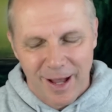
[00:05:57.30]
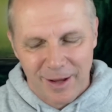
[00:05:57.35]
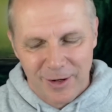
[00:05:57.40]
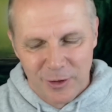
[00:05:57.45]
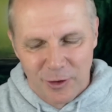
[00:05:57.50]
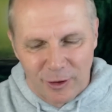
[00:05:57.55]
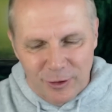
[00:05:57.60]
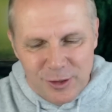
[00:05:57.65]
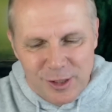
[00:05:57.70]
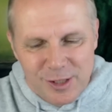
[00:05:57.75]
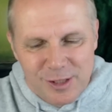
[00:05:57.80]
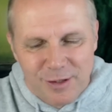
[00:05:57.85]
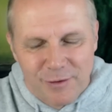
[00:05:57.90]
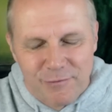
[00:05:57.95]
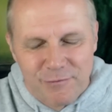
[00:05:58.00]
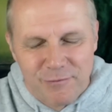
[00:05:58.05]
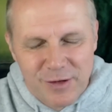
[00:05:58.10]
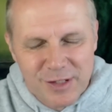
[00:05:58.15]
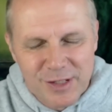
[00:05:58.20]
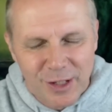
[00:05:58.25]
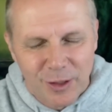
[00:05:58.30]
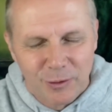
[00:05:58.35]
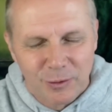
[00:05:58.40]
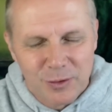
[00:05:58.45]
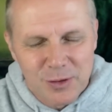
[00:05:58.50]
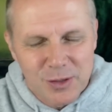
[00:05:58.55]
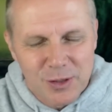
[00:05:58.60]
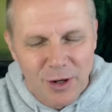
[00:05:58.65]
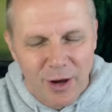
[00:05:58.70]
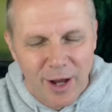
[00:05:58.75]
Not just the physical
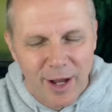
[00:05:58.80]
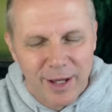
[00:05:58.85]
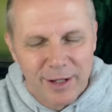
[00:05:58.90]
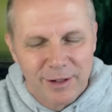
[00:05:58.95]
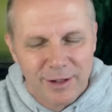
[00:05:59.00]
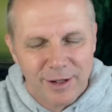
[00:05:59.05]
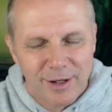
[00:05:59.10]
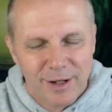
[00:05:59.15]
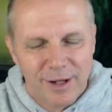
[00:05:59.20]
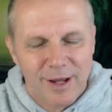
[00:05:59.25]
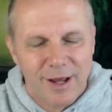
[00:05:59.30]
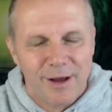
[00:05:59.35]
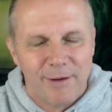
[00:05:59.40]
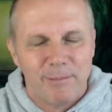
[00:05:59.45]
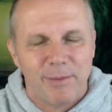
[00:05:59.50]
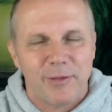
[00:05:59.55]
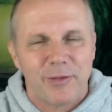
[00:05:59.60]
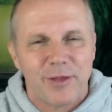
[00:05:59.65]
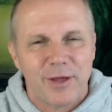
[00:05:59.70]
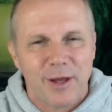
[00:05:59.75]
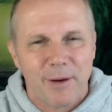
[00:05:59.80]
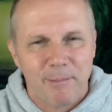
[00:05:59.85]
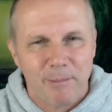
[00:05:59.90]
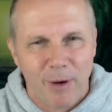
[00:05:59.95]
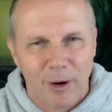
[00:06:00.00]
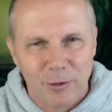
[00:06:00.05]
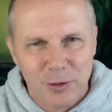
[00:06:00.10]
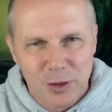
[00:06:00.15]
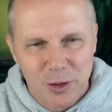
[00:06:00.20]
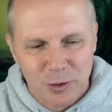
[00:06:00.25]
side, but the
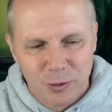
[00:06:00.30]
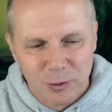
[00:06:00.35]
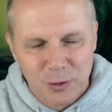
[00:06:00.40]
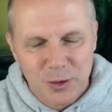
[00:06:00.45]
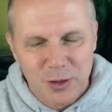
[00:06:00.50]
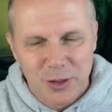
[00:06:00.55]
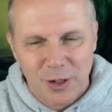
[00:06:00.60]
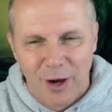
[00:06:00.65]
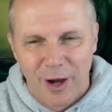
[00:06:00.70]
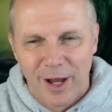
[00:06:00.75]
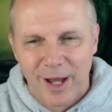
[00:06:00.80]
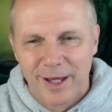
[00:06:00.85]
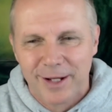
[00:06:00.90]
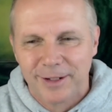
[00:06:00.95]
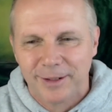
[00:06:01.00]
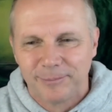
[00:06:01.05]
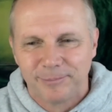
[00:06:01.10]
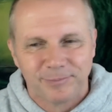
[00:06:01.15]
emotional side.